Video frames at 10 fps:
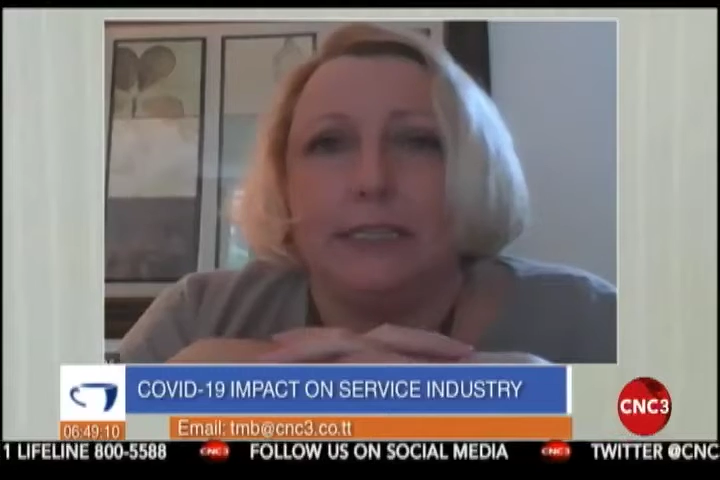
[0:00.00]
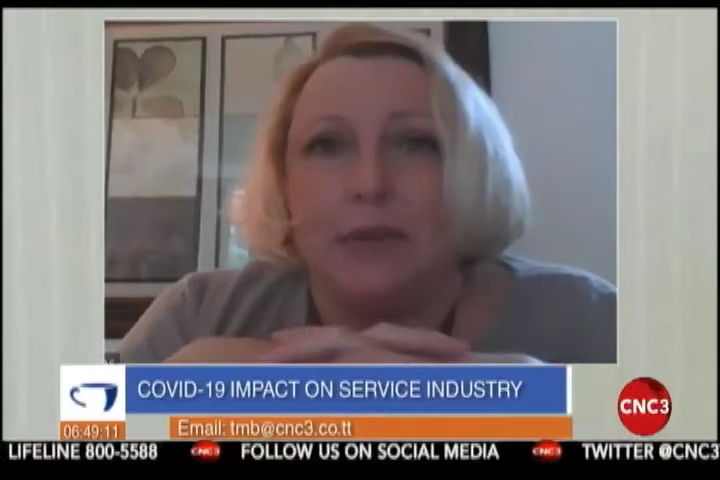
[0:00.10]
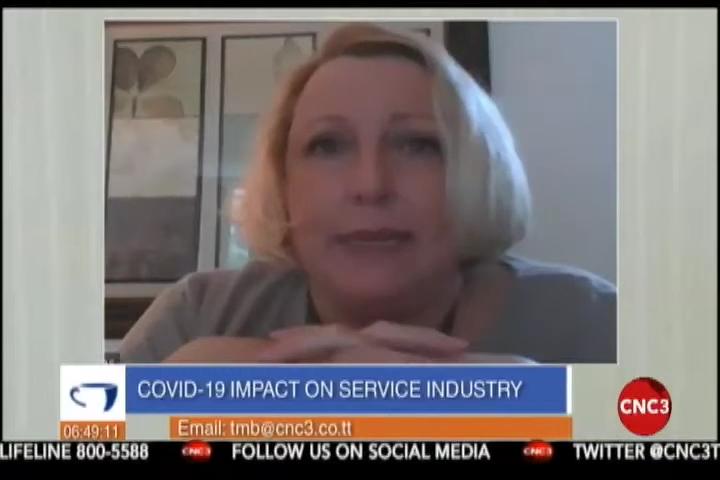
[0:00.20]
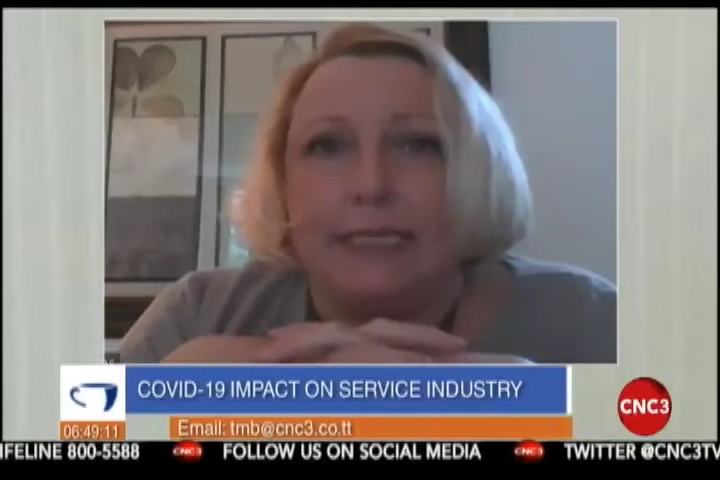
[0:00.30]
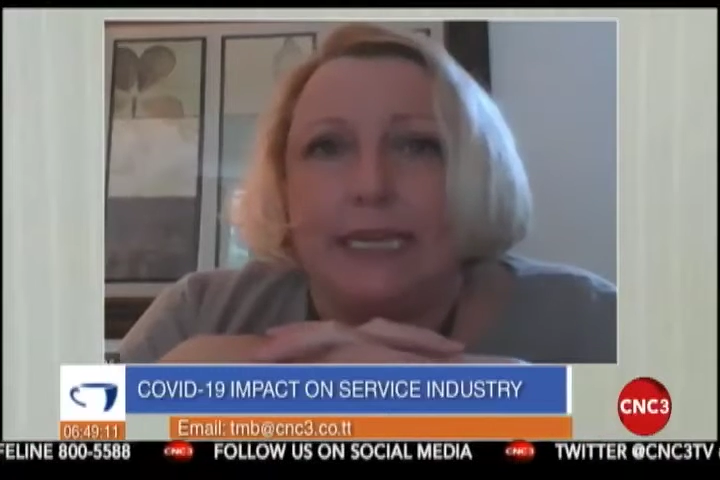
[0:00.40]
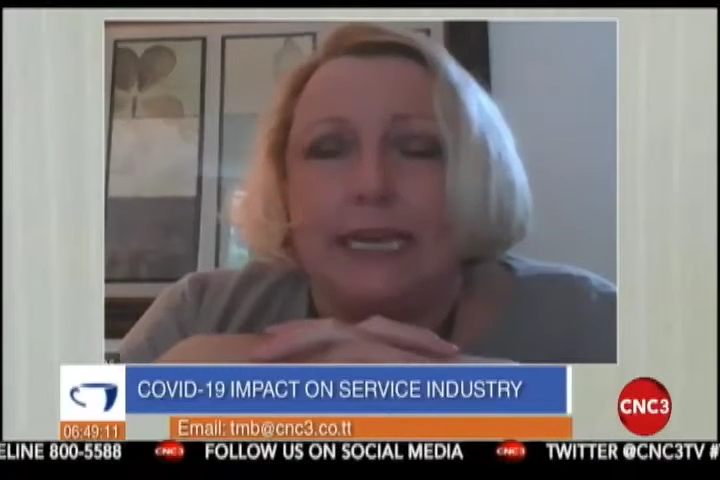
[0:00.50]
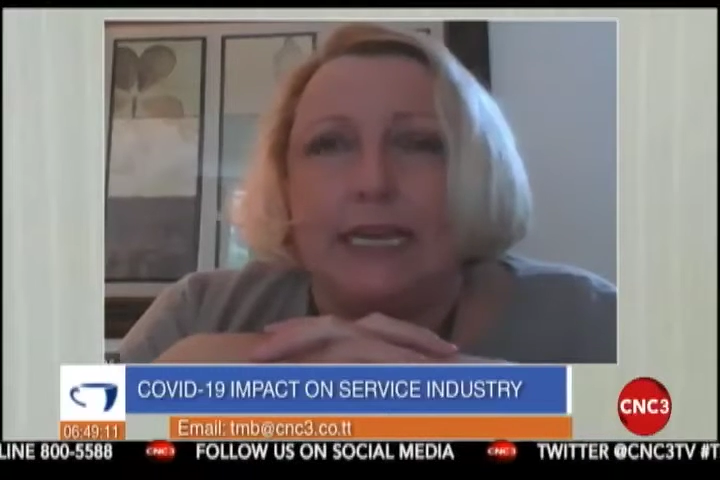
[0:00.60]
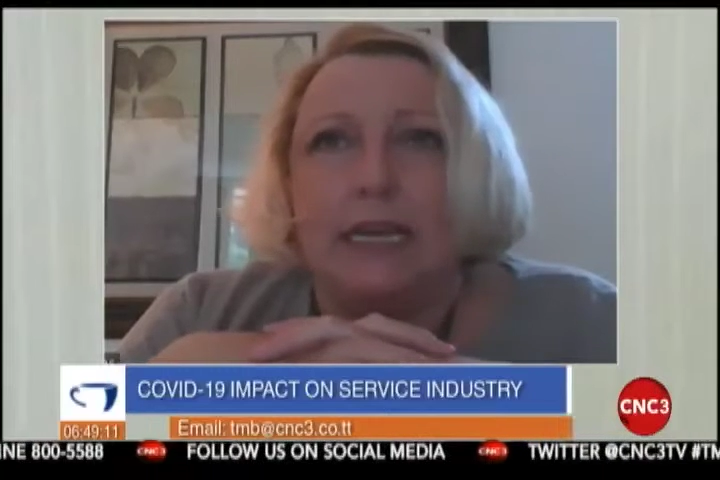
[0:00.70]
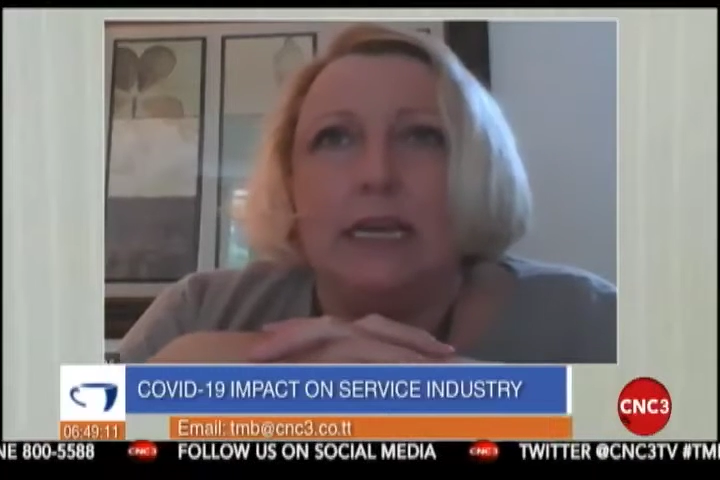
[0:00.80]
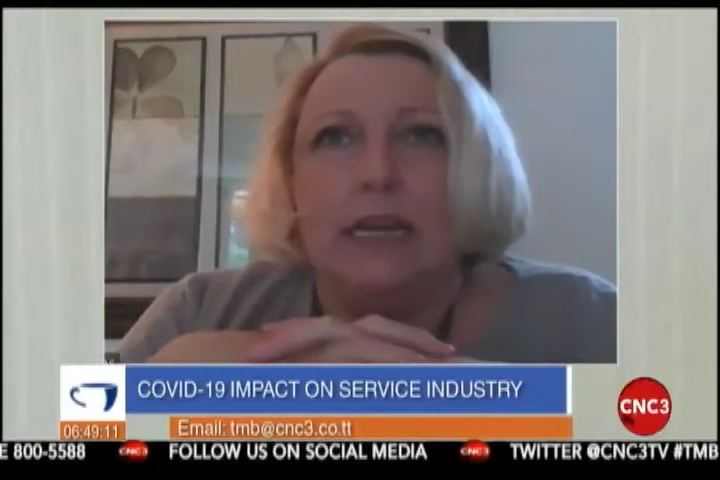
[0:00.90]
committee,
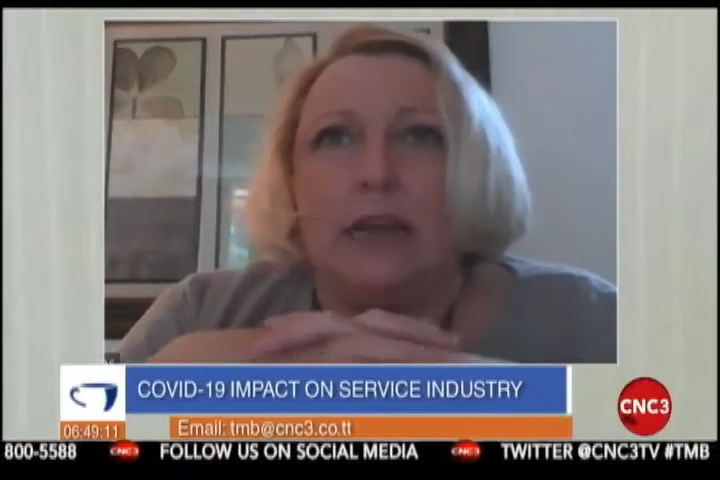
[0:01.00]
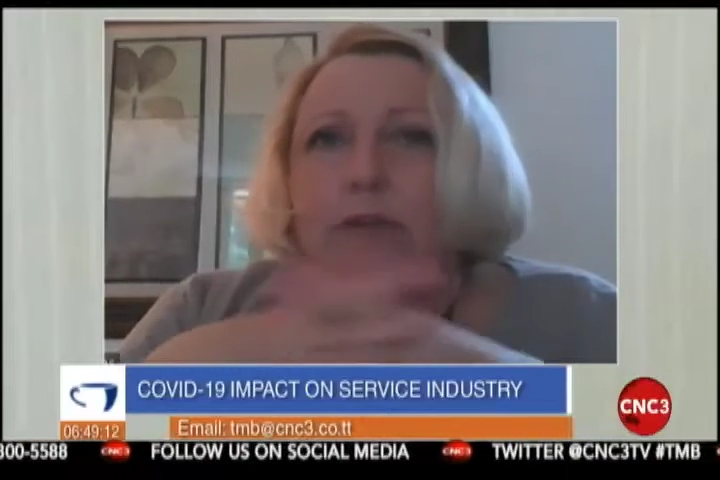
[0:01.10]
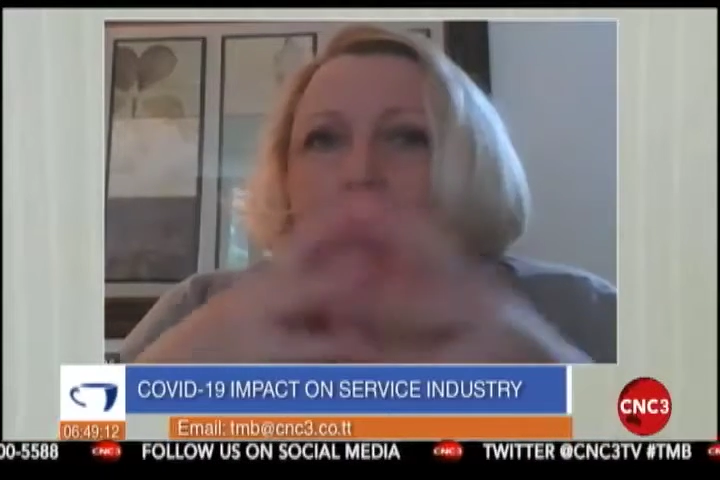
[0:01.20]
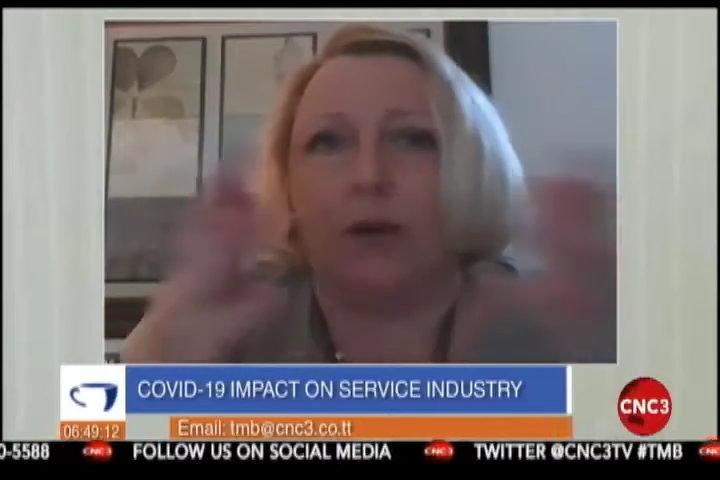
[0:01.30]
you know,